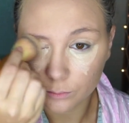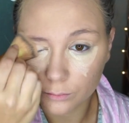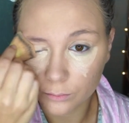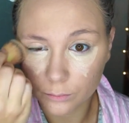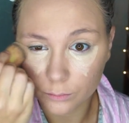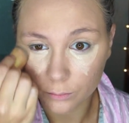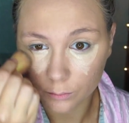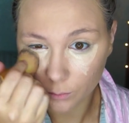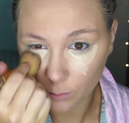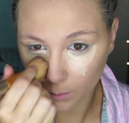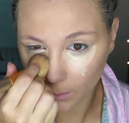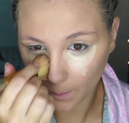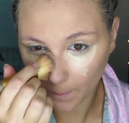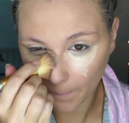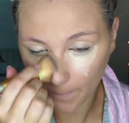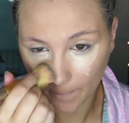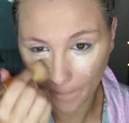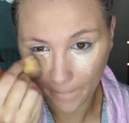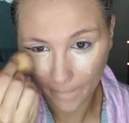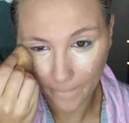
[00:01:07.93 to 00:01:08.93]
And then I'm just
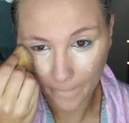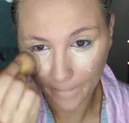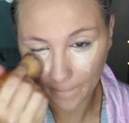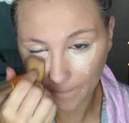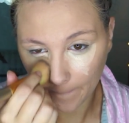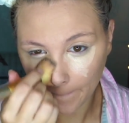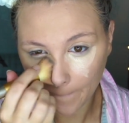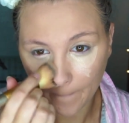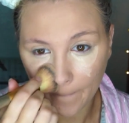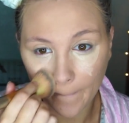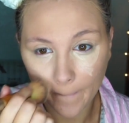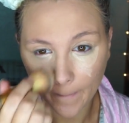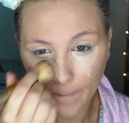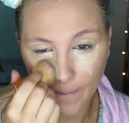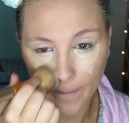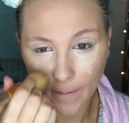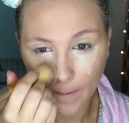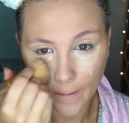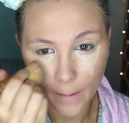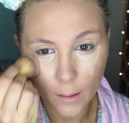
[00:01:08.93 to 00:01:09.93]
going to take a big
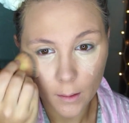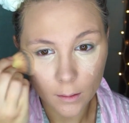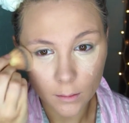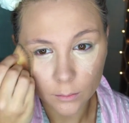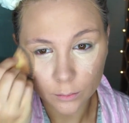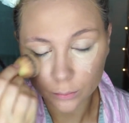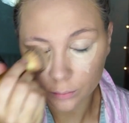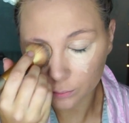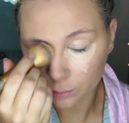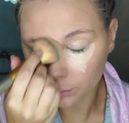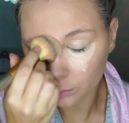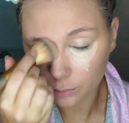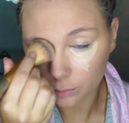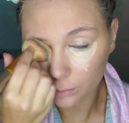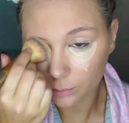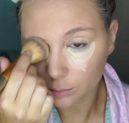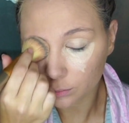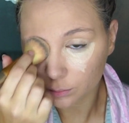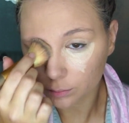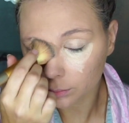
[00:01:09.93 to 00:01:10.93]
fluffy brush
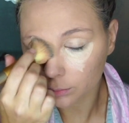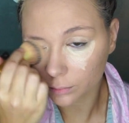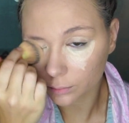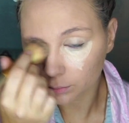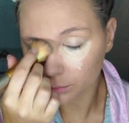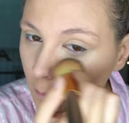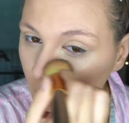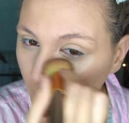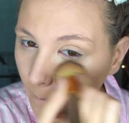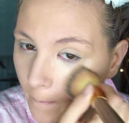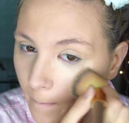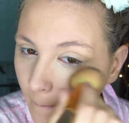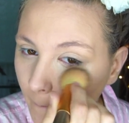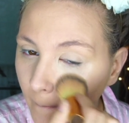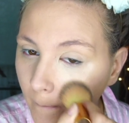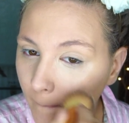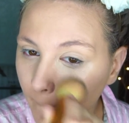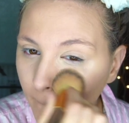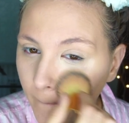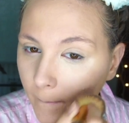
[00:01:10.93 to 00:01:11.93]
and blend that
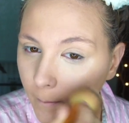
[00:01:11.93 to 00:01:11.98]
out.